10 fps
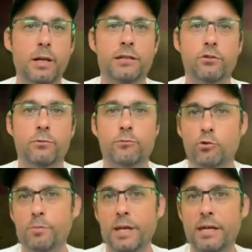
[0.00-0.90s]
planning to move to
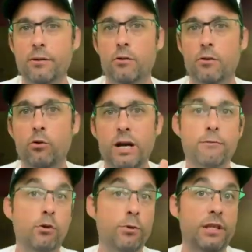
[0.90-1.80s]
Spain or who have
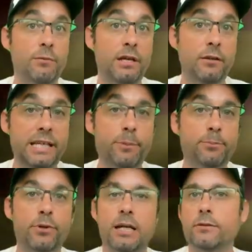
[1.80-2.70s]
already made the
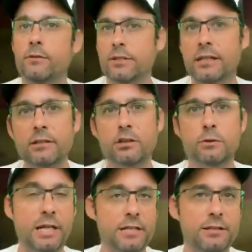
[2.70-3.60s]
leap, understanding the
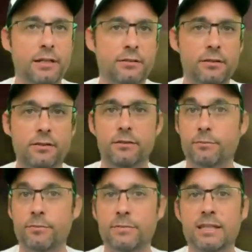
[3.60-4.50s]
Spanish tax
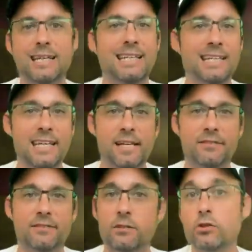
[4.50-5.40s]
system.
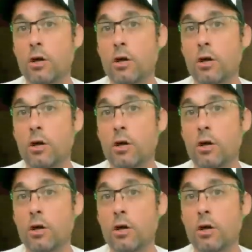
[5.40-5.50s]
Yes, it's